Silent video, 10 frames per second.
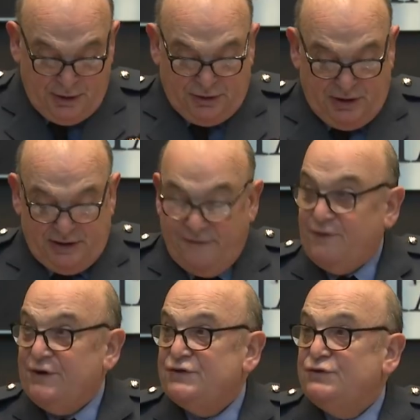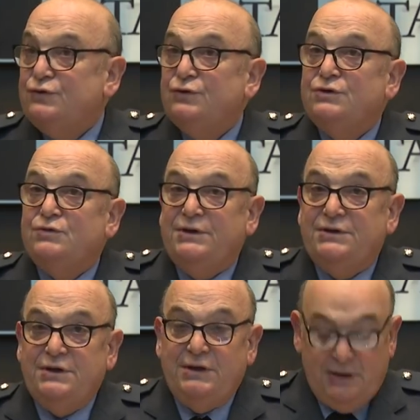de la défense de
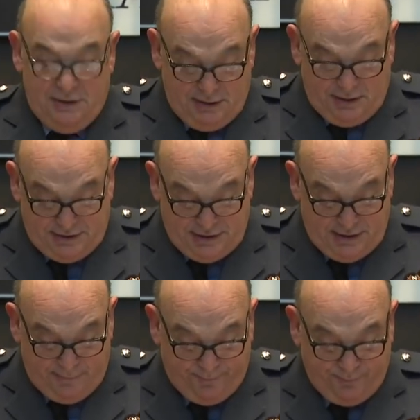twenty nineteen.